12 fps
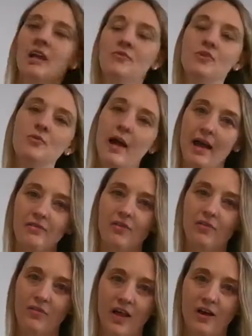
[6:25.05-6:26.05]
If you
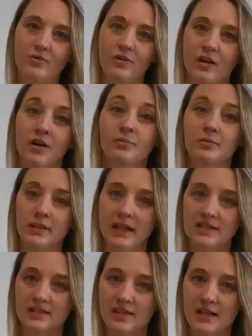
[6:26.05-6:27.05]
haven't found the
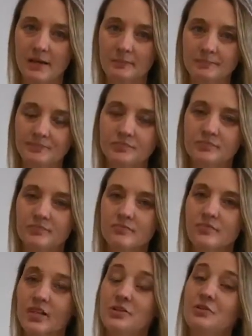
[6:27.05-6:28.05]
complexity,
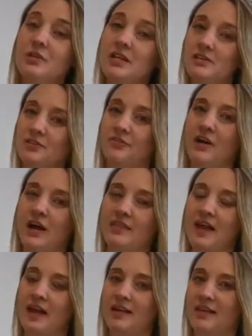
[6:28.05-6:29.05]
you need to find
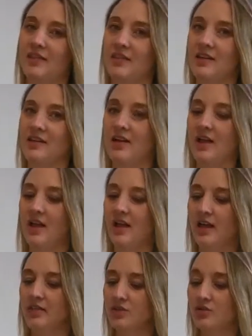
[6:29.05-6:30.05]
that.
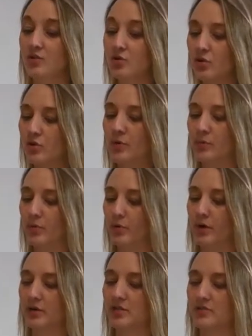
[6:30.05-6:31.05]
In the score
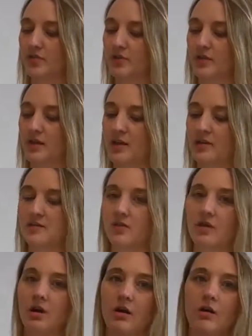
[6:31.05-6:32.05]
reports for this, so
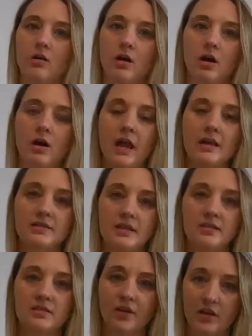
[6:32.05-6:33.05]
there are
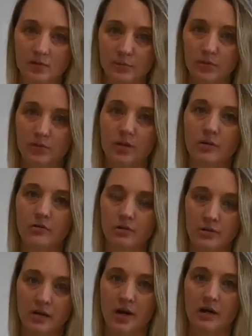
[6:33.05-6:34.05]
essays available on
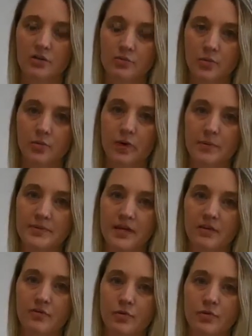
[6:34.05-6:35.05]
the College Board
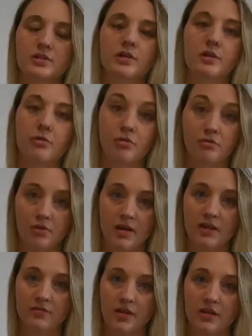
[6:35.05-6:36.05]
website, of course. There are
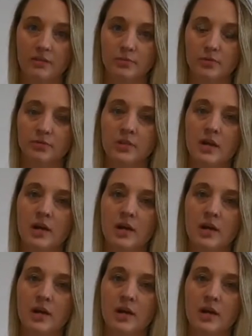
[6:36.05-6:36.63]
3 available.